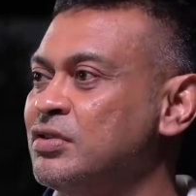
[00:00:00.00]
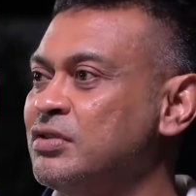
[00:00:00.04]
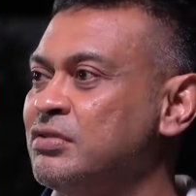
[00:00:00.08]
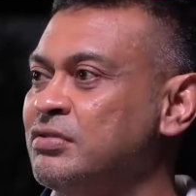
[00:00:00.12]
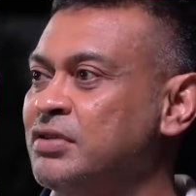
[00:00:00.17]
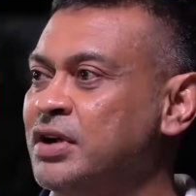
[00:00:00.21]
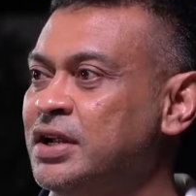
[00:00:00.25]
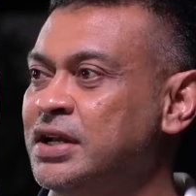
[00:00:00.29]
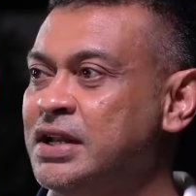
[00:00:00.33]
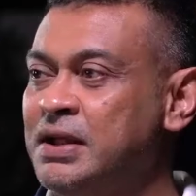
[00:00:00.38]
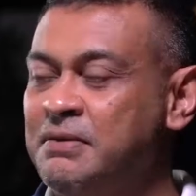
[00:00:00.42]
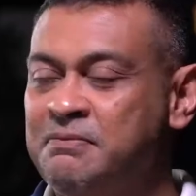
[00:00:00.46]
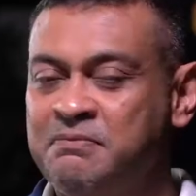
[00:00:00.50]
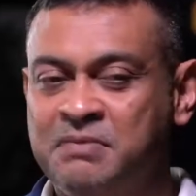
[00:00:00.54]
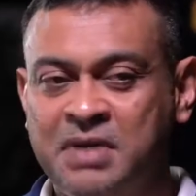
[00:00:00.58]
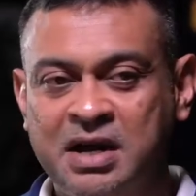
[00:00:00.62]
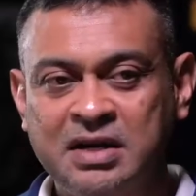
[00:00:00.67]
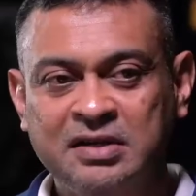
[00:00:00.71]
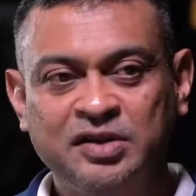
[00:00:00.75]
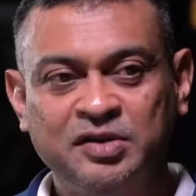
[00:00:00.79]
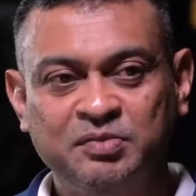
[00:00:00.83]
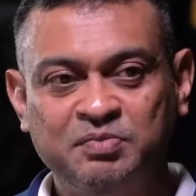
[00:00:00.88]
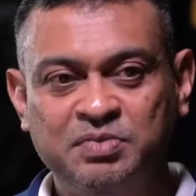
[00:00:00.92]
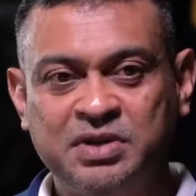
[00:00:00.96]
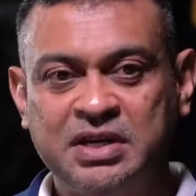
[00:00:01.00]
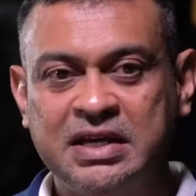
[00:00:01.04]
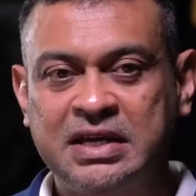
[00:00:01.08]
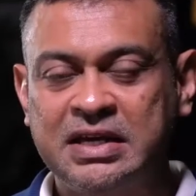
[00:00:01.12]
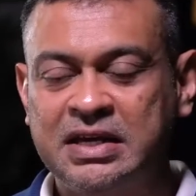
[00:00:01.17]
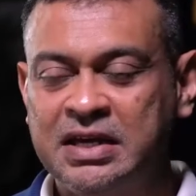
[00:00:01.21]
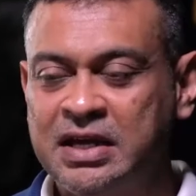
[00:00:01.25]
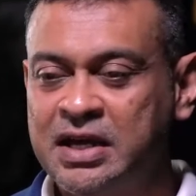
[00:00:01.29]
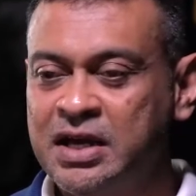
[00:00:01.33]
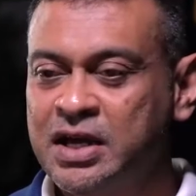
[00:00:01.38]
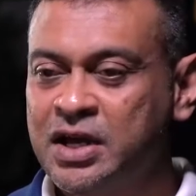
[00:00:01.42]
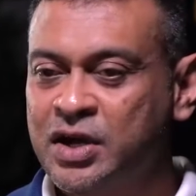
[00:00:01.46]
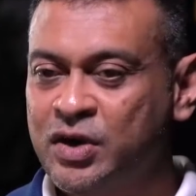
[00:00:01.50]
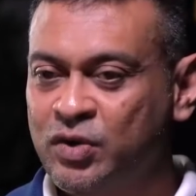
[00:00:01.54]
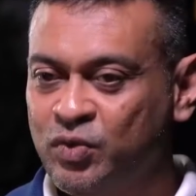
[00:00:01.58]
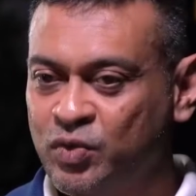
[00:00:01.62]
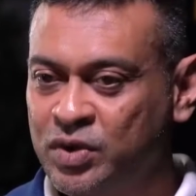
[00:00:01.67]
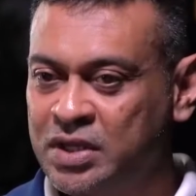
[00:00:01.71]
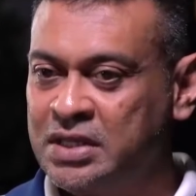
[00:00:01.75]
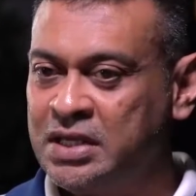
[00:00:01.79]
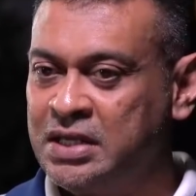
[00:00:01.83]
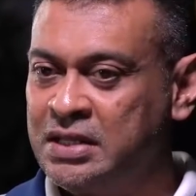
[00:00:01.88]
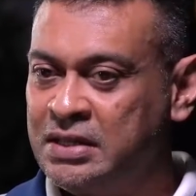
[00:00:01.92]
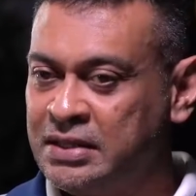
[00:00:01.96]
Right? There must be
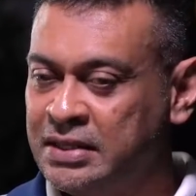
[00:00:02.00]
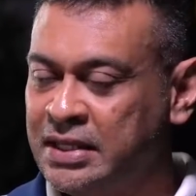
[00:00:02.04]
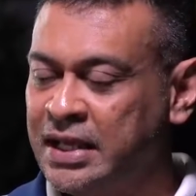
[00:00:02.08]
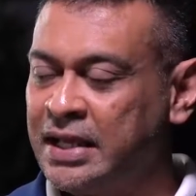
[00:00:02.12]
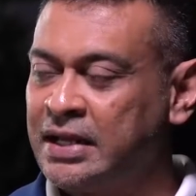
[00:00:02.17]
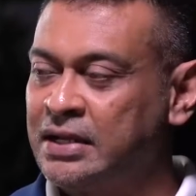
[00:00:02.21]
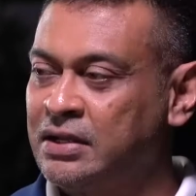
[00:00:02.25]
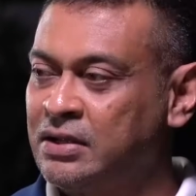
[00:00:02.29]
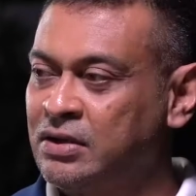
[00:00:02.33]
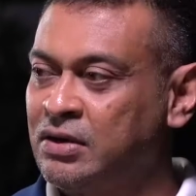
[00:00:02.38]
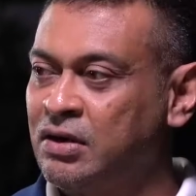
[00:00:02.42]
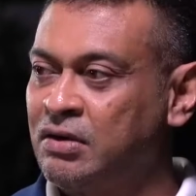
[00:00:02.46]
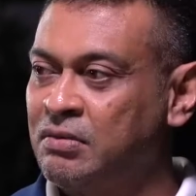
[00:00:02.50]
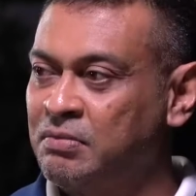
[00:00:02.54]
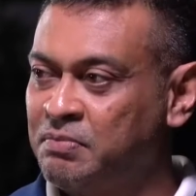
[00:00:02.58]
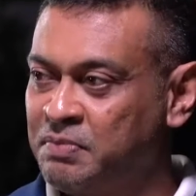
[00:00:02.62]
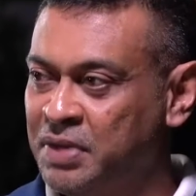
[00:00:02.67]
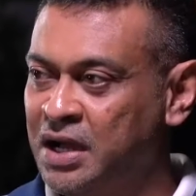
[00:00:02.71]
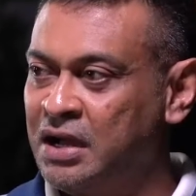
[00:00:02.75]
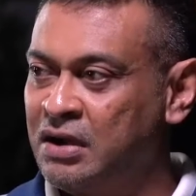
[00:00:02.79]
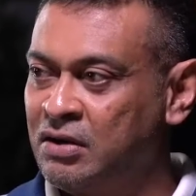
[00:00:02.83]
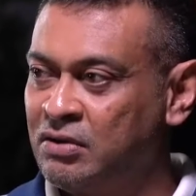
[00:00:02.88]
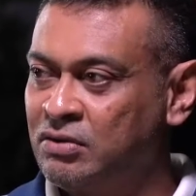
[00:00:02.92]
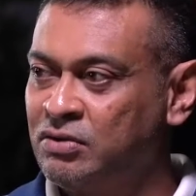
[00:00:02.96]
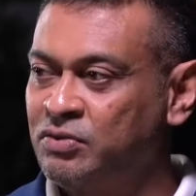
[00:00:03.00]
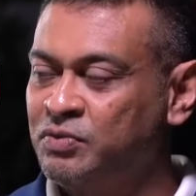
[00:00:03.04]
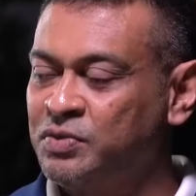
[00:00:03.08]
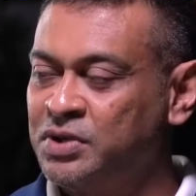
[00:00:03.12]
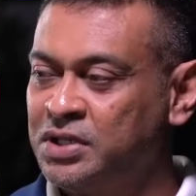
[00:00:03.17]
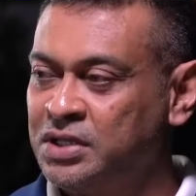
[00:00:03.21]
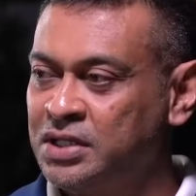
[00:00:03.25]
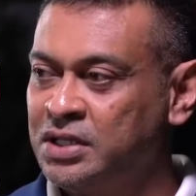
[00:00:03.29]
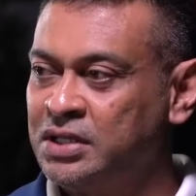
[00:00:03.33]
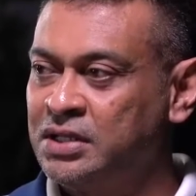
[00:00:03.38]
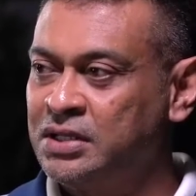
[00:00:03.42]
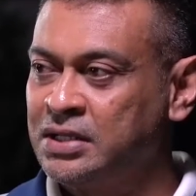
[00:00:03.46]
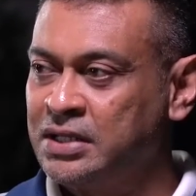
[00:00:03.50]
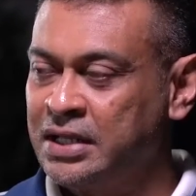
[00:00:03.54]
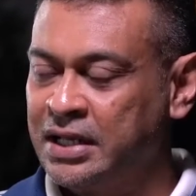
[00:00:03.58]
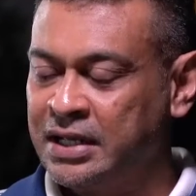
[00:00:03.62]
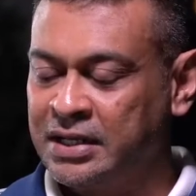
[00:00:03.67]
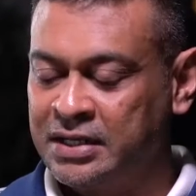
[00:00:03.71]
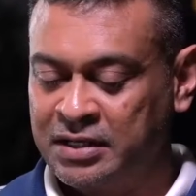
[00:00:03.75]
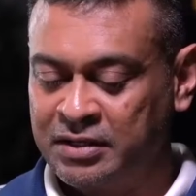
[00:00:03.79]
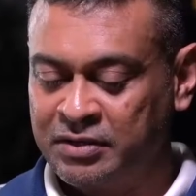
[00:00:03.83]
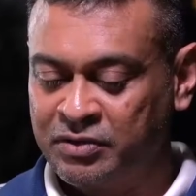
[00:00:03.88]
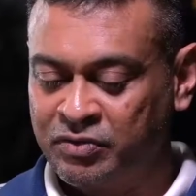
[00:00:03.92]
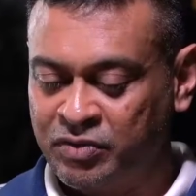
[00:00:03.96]
within that compound, within
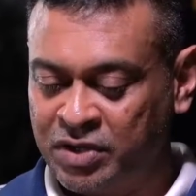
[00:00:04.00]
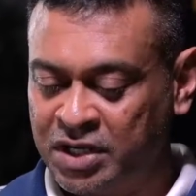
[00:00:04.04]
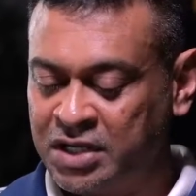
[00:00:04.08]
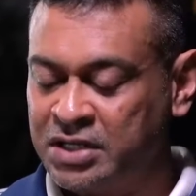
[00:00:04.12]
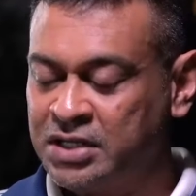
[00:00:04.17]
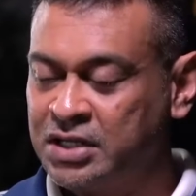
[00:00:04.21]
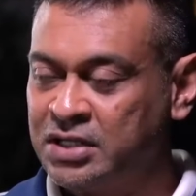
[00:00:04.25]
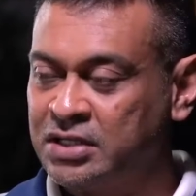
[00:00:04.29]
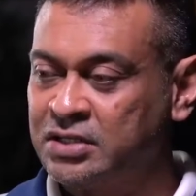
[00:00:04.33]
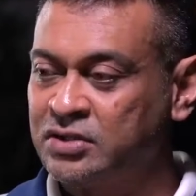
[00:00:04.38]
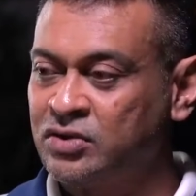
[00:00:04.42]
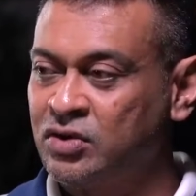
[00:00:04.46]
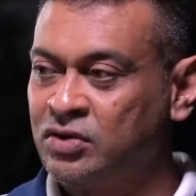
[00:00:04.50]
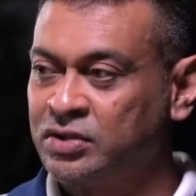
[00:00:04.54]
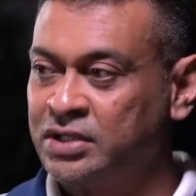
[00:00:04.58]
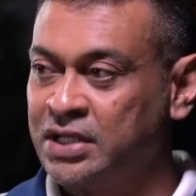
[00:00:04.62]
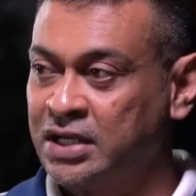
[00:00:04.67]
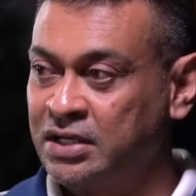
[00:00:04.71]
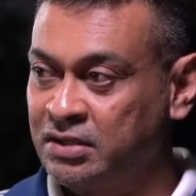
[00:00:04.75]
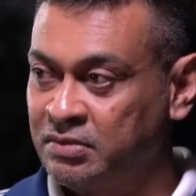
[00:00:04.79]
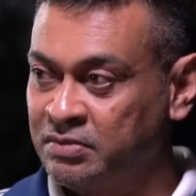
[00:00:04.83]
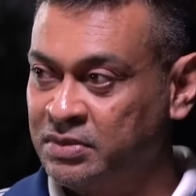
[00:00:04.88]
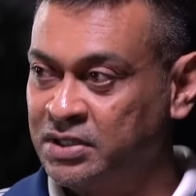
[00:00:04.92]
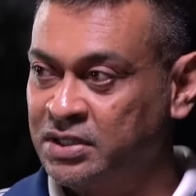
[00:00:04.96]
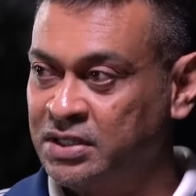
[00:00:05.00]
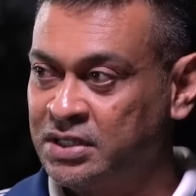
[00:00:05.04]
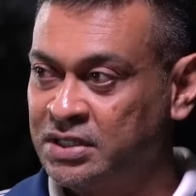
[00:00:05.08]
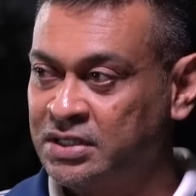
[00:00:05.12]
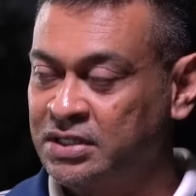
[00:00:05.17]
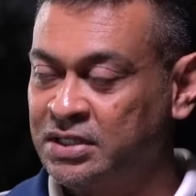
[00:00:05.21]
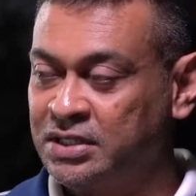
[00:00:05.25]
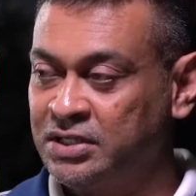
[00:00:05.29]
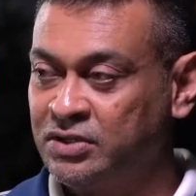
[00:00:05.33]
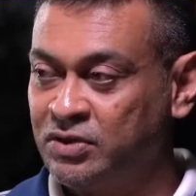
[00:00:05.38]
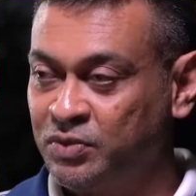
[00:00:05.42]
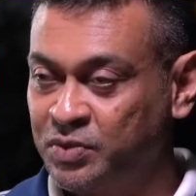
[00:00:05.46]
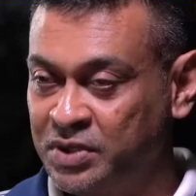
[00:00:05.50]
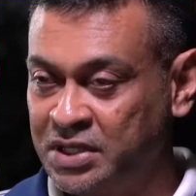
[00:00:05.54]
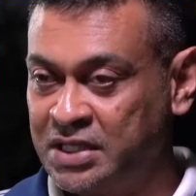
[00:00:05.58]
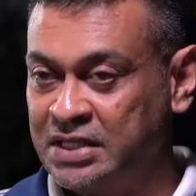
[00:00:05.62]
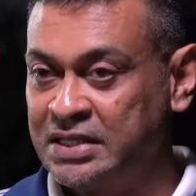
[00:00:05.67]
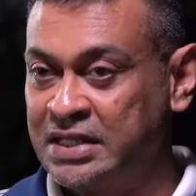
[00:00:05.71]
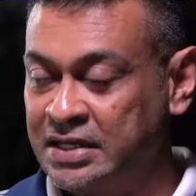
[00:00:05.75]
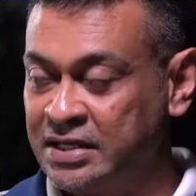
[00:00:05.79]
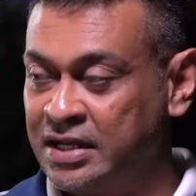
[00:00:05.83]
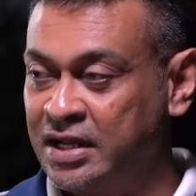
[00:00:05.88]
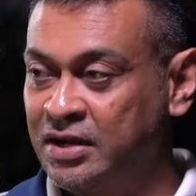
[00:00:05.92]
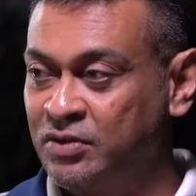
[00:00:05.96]
that radius or that community or within
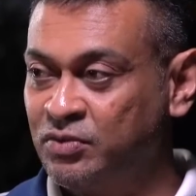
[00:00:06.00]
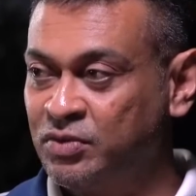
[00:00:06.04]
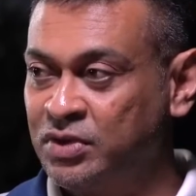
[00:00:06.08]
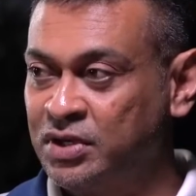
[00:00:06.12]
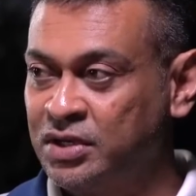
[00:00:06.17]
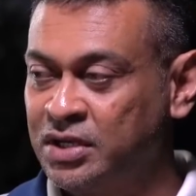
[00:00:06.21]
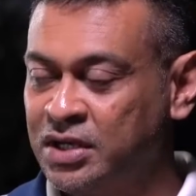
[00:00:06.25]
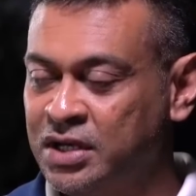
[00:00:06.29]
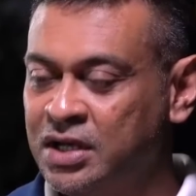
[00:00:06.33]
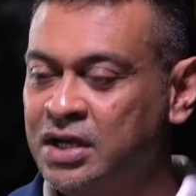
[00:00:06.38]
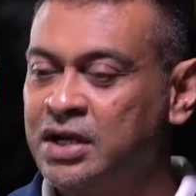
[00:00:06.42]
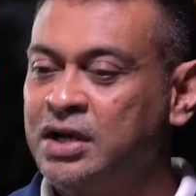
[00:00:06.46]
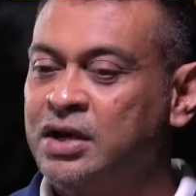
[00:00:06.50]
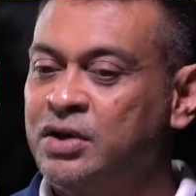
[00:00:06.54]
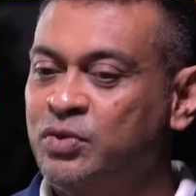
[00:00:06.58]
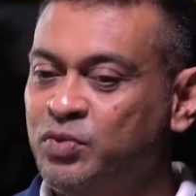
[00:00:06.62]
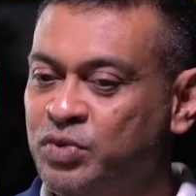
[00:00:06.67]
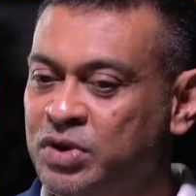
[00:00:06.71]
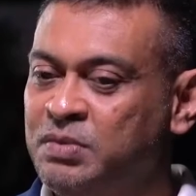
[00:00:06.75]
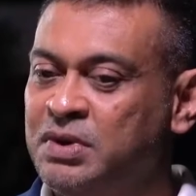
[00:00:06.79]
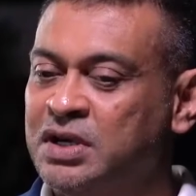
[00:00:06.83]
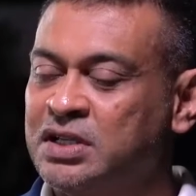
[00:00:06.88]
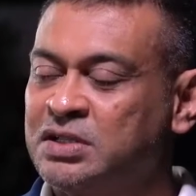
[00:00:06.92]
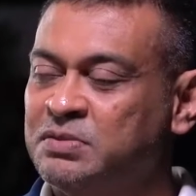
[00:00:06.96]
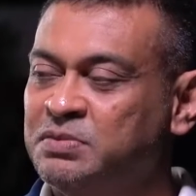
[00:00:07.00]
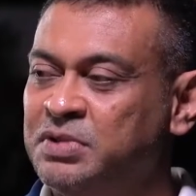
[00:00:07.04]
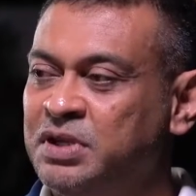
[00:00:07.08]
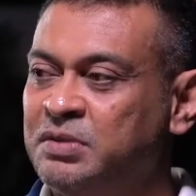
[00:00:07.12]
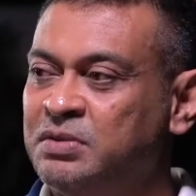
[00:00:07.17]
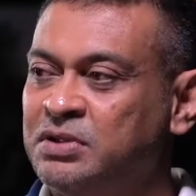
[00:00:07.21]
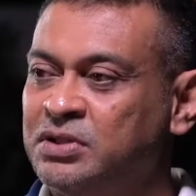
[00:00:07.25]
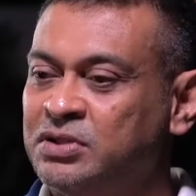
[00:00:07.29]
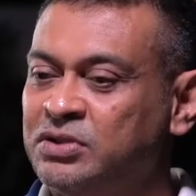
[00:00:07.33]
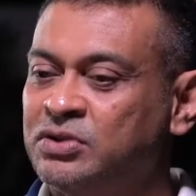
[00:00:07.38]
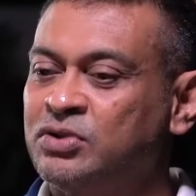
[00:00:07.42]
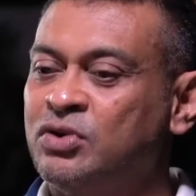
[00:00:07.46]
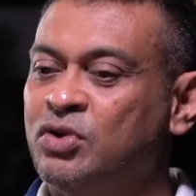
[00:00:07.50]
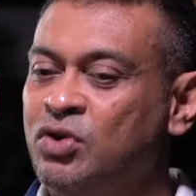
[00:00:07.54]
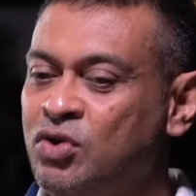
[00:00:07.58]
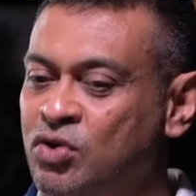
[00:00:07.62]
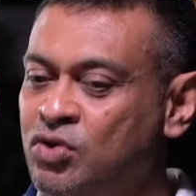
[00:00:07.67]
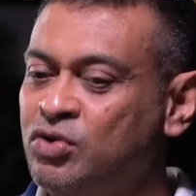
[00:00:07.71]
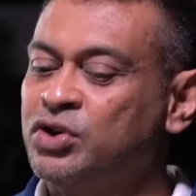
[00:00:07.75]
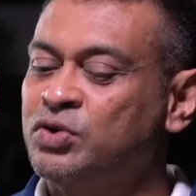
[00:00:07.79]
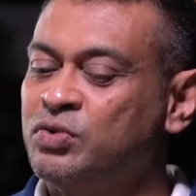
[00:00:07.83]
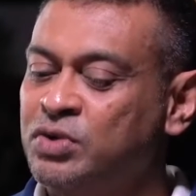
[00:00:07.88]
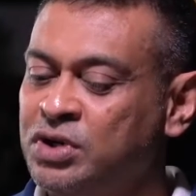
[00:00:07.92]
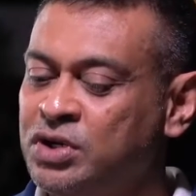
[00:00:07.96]
that network, we must be able to know,
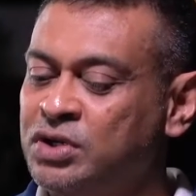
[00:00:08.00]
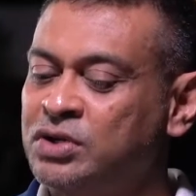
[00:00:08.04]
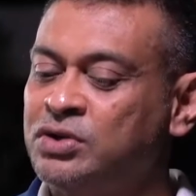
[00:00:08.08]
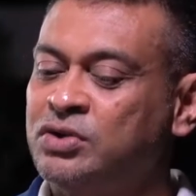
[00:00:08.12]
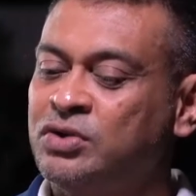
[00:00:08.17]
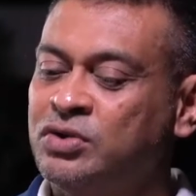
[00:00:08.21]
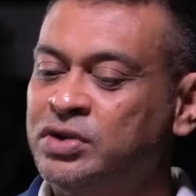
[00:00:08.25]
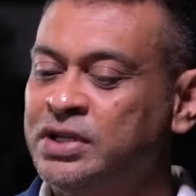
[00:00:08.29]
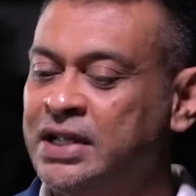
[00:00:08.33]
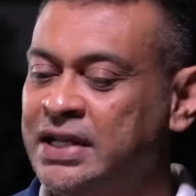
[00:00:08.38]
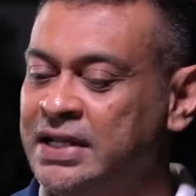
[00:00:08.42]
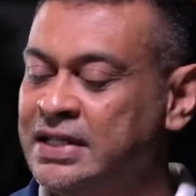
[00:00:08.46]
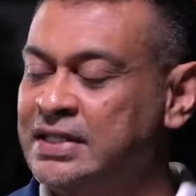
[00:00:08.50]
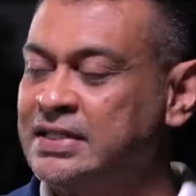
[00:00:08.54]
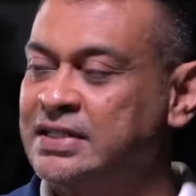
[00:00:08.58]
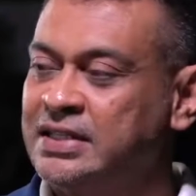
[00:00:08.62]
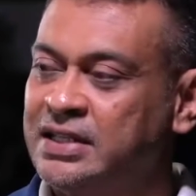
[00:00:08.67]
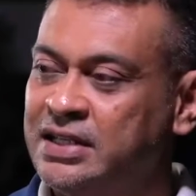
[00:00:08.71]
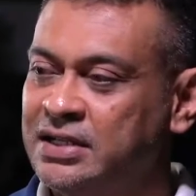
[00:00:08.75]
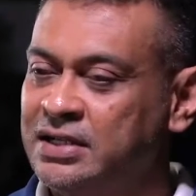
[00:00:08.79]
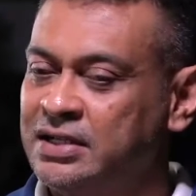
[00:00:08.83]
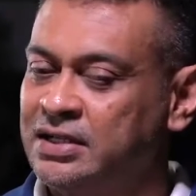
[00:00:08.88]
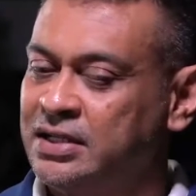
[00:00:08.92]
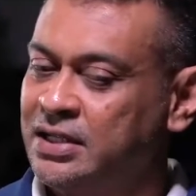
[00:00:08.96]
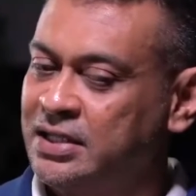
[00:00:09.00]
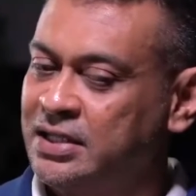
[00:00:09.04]
oh, you want to go, then it's here.